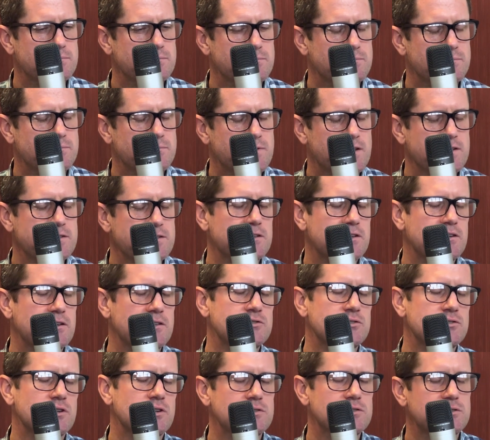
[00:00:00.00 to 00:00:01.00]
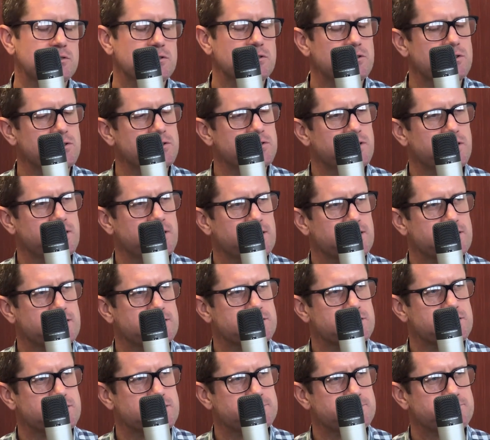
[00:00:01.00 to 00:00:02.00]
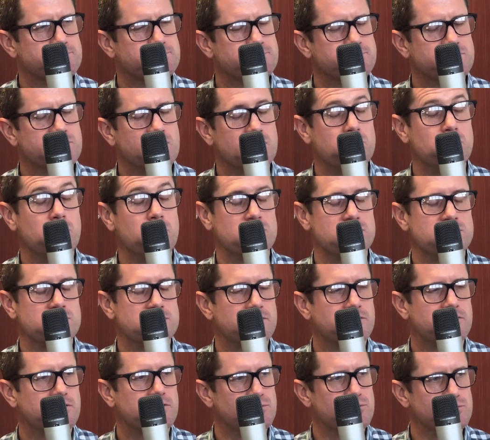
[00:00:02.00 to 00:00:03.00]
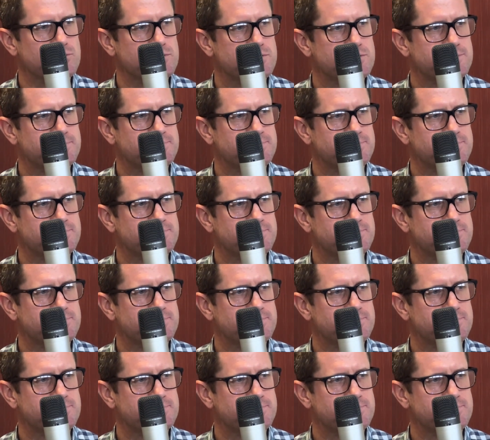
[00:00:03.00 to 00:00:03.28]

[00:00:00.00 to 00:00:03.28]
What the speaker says: things that I try to include in the lecture, the positive thoughts.